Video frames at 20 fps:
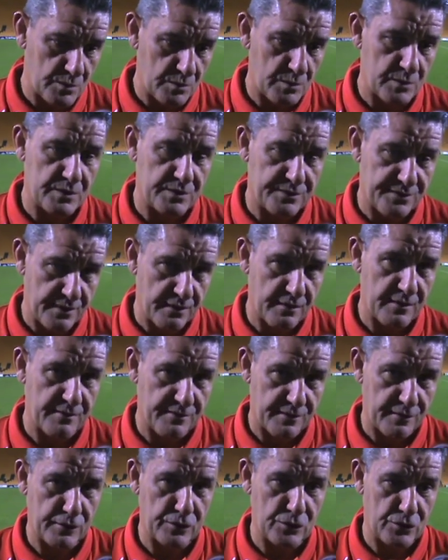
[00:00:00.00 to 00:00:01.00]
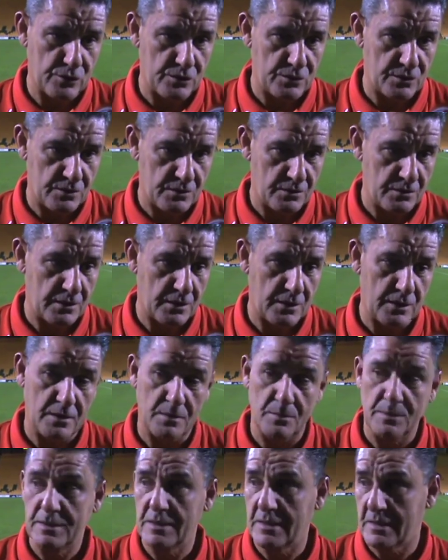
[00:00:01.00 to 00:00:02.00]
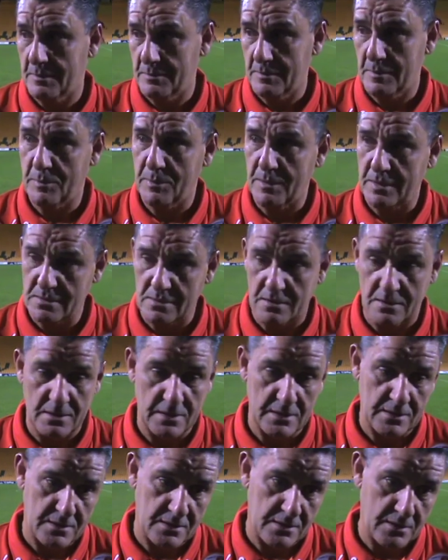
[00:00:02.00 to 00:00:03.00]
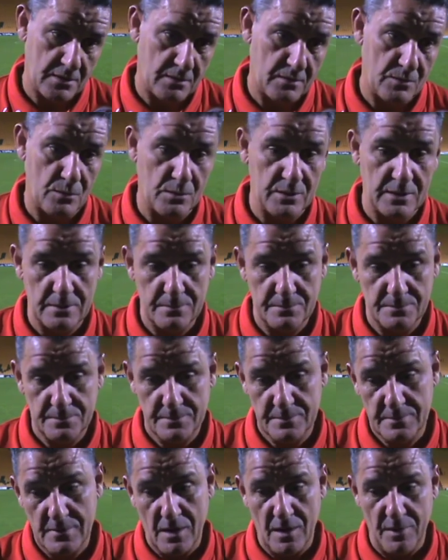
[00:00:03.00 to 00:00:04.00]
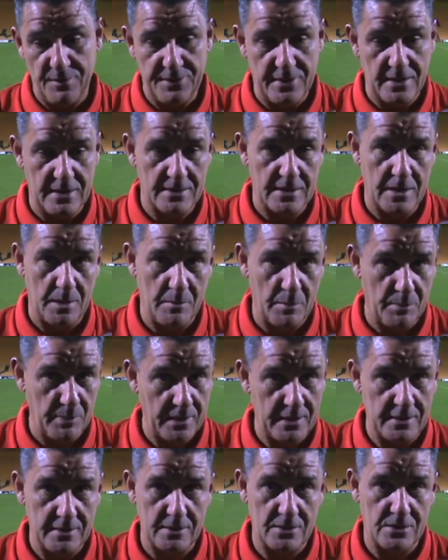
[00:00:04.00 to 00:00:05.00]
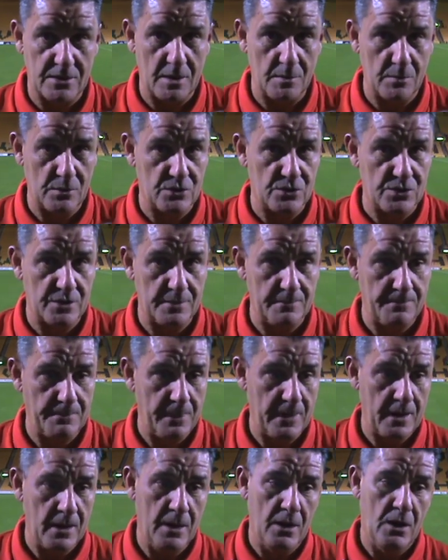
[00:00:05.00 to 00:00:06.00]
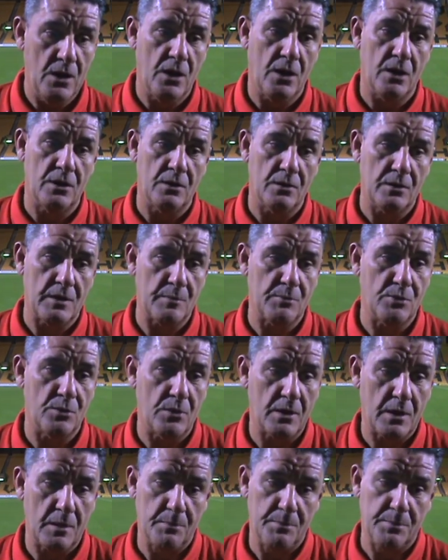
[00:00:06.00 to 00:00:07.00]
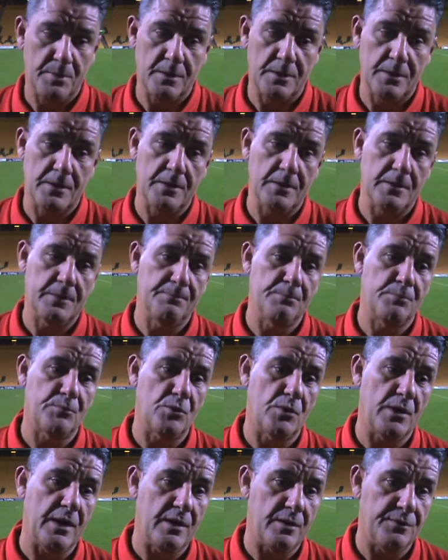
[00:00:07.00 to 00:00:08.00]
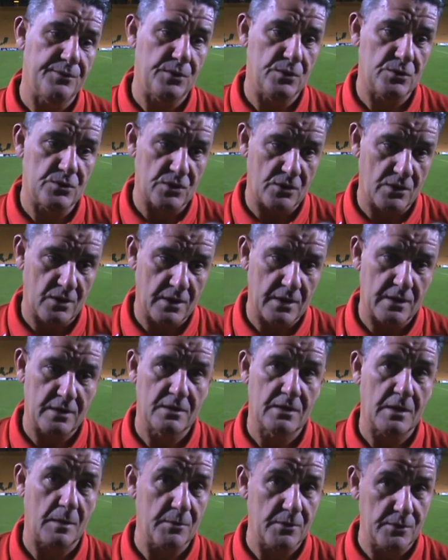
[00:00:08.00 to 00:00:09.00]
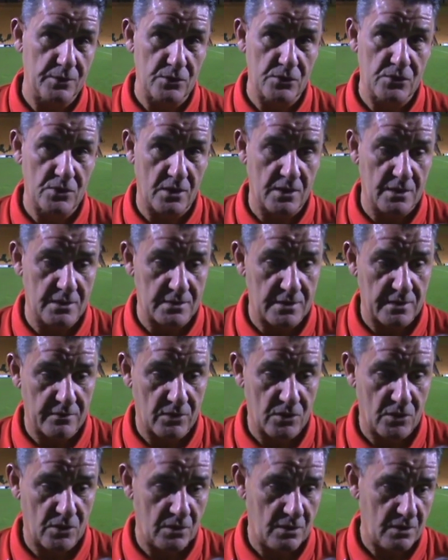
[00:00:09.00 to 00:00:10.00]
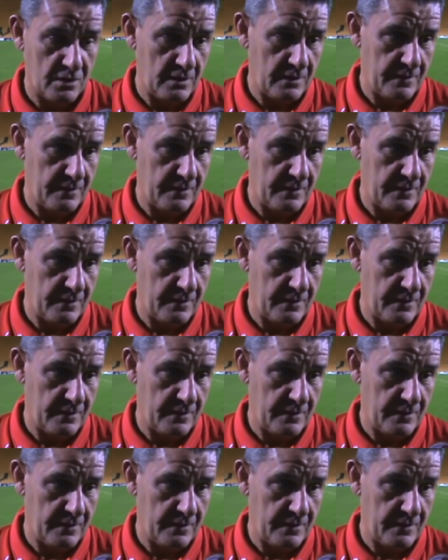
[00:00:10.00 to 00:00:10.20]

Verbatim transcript: was very very good. Uh, when you come to a place like this, you know all the half of their team have played in the championship. I know they brought up uh, brought out a few tonight, a couple of new signings they've got.